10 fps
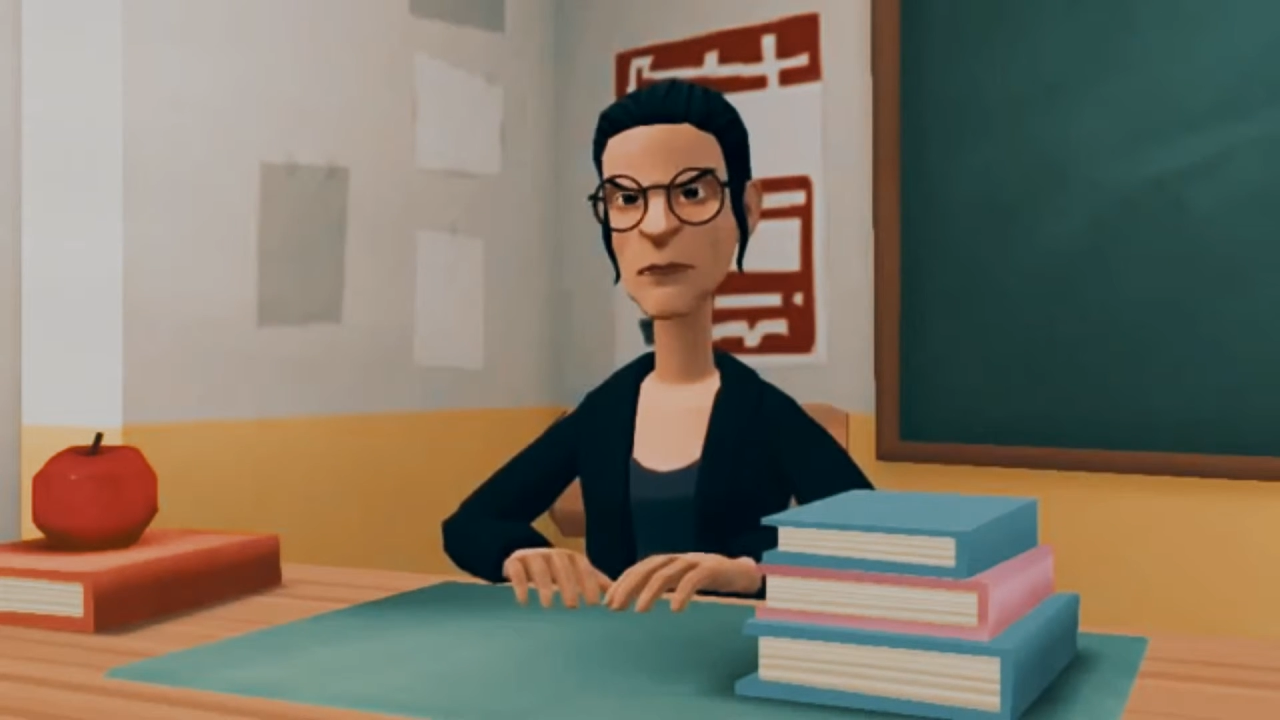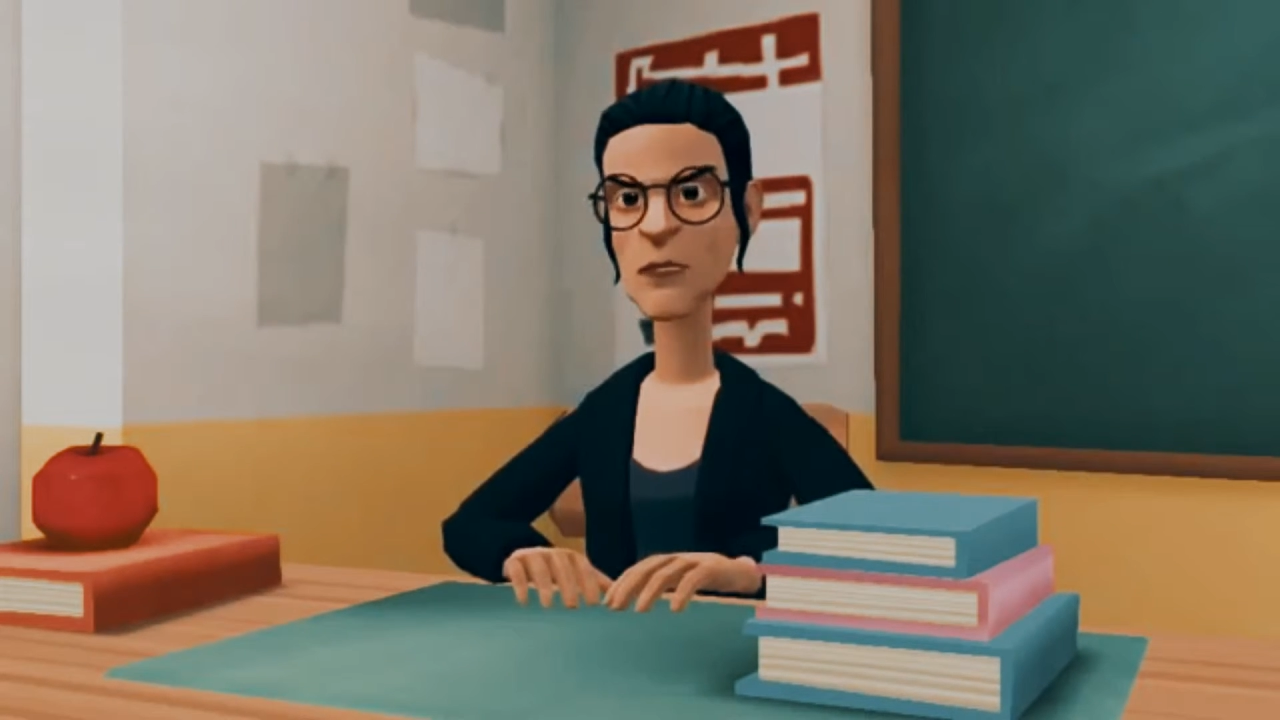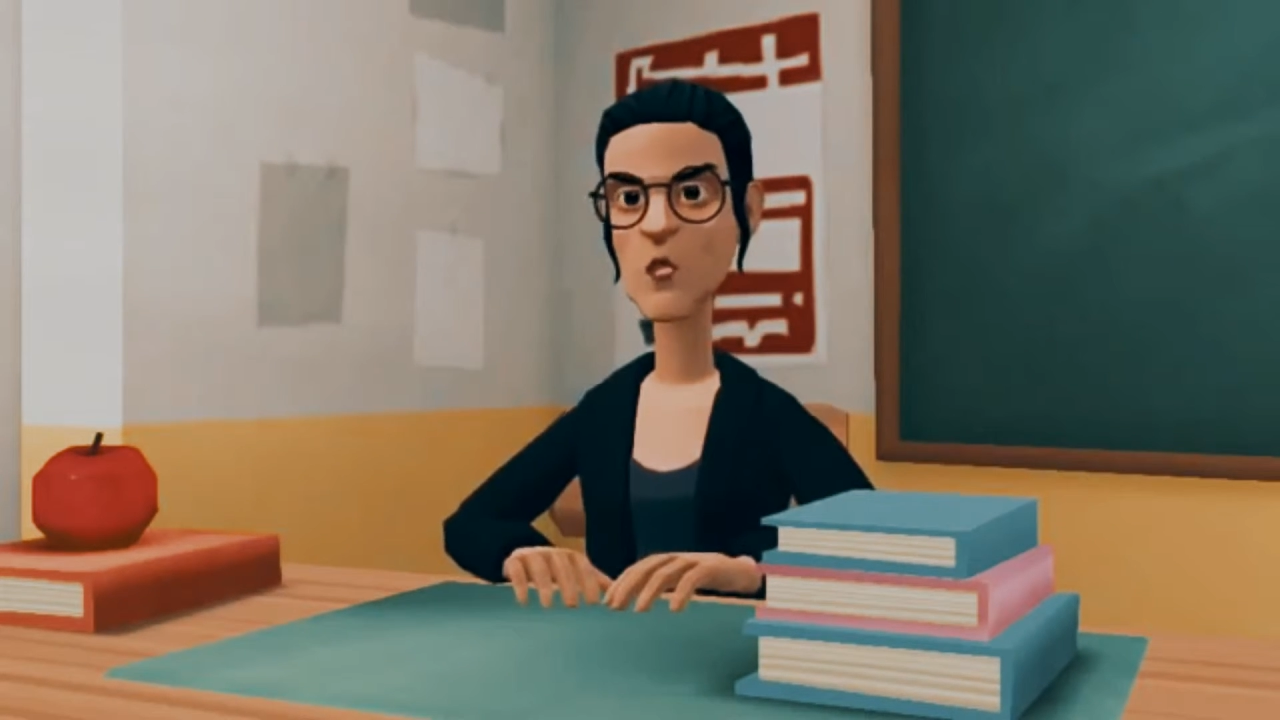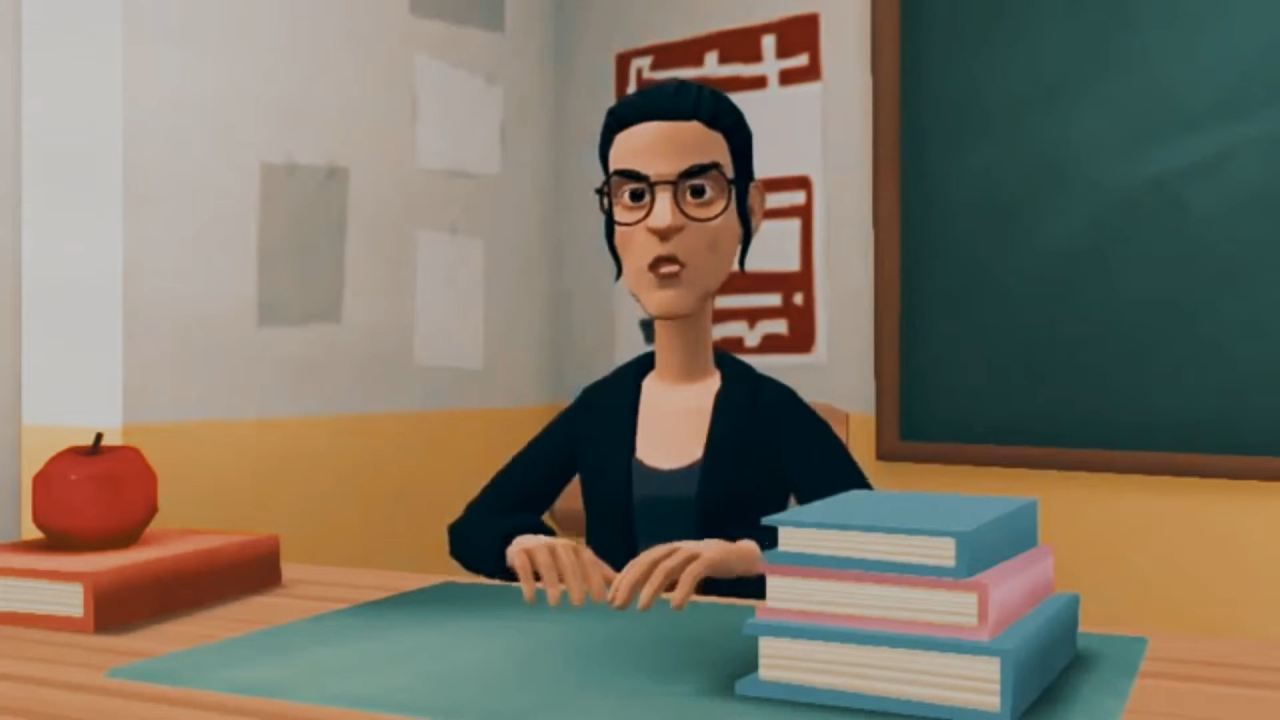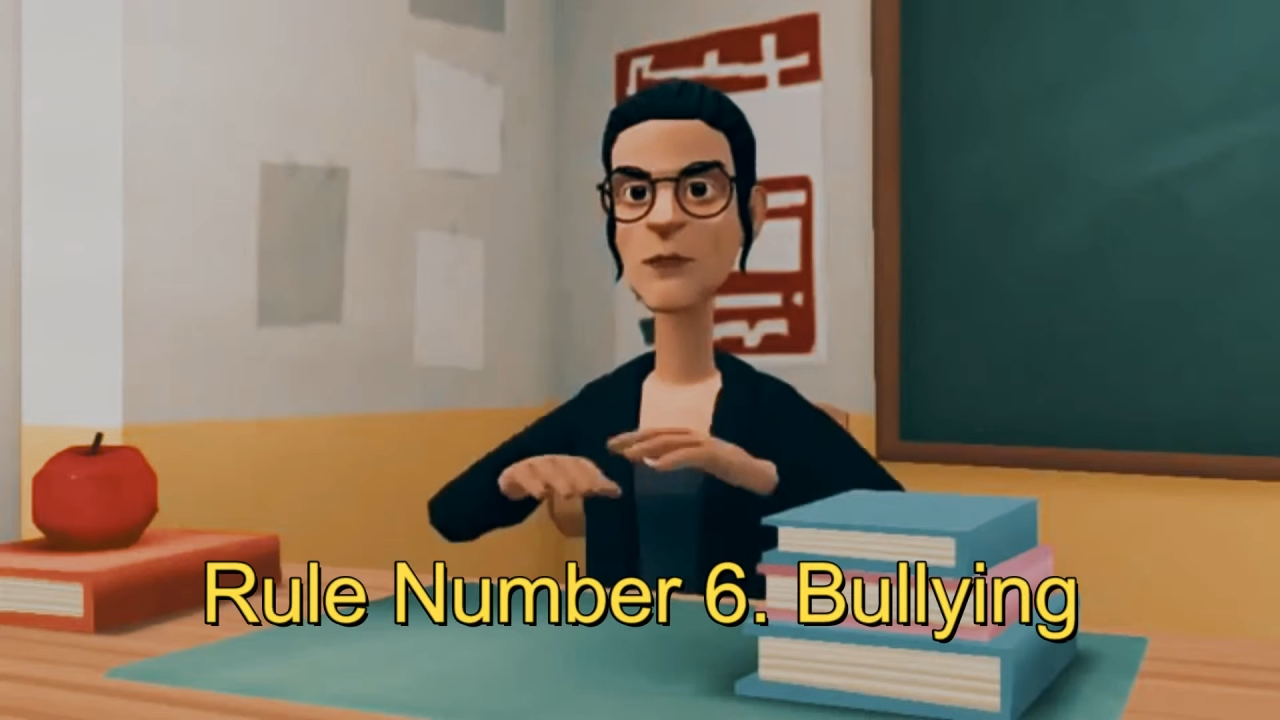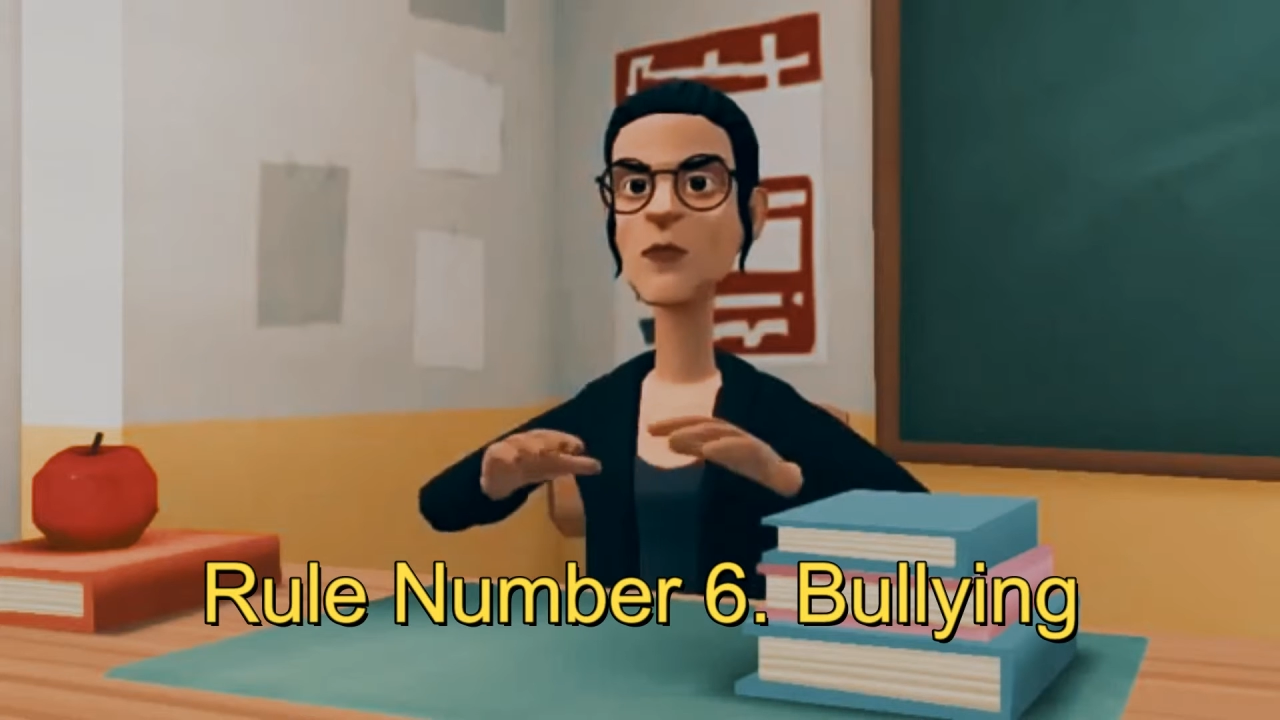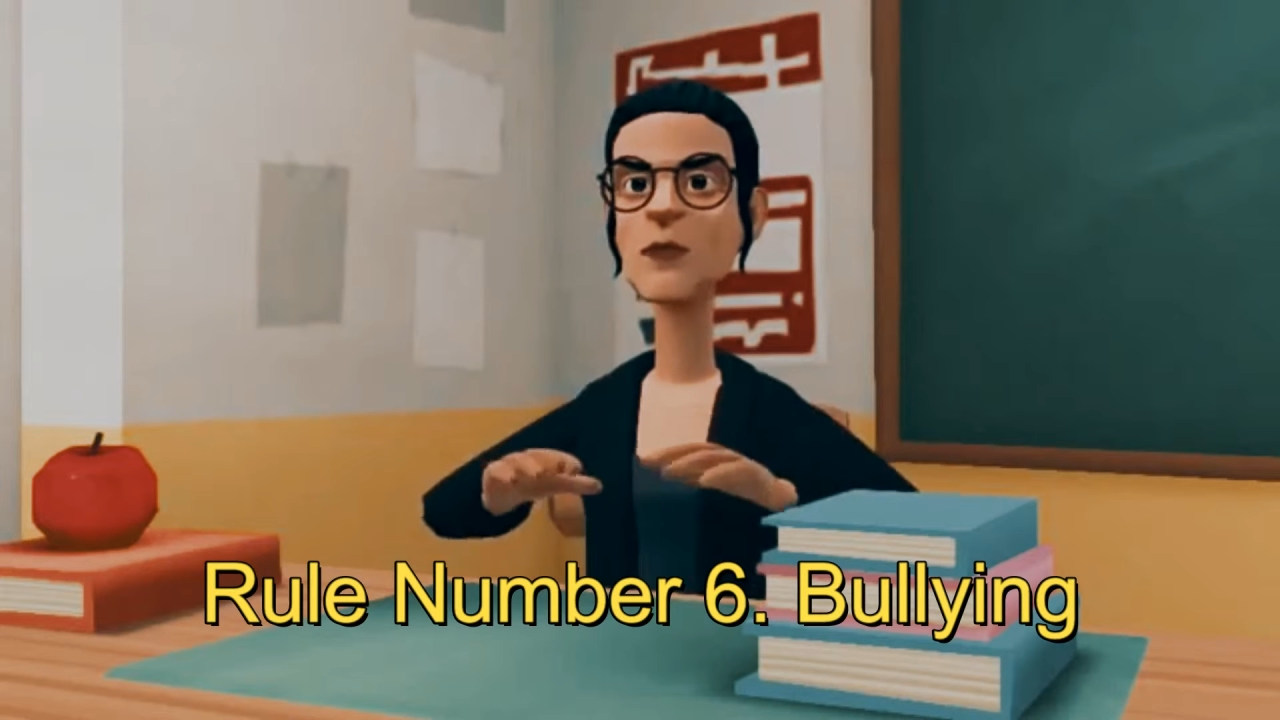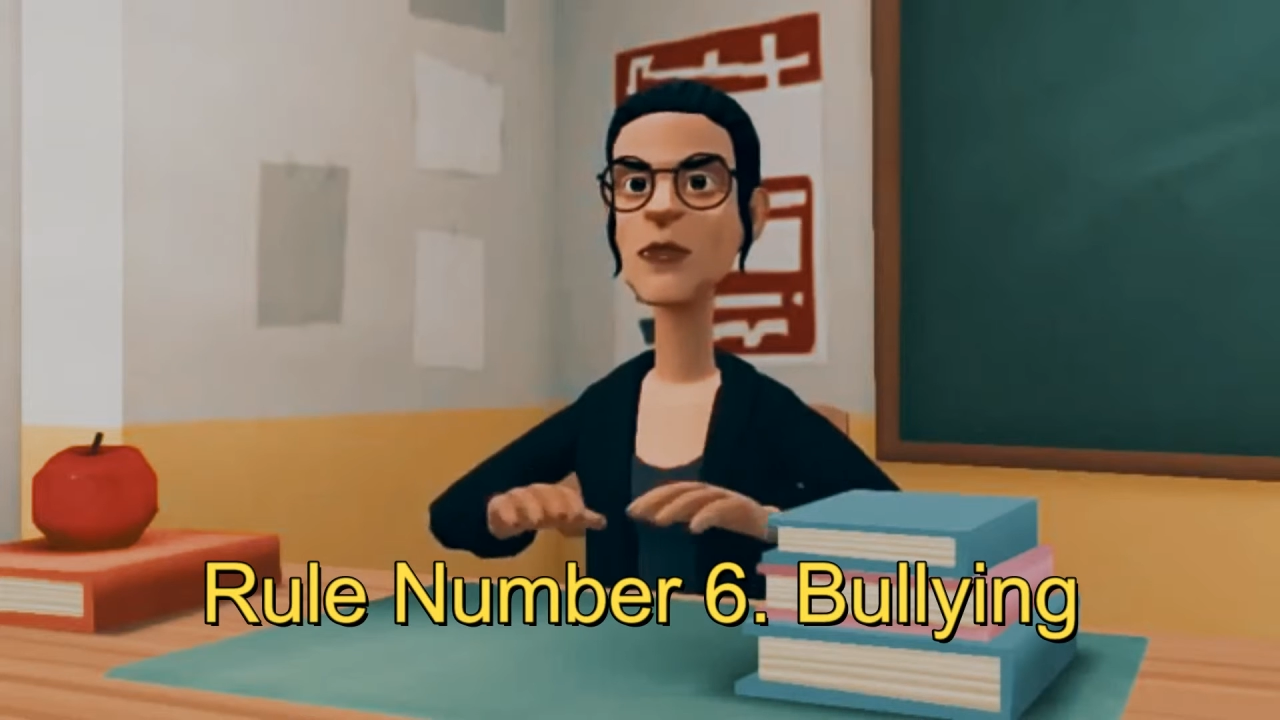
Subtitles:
Rule number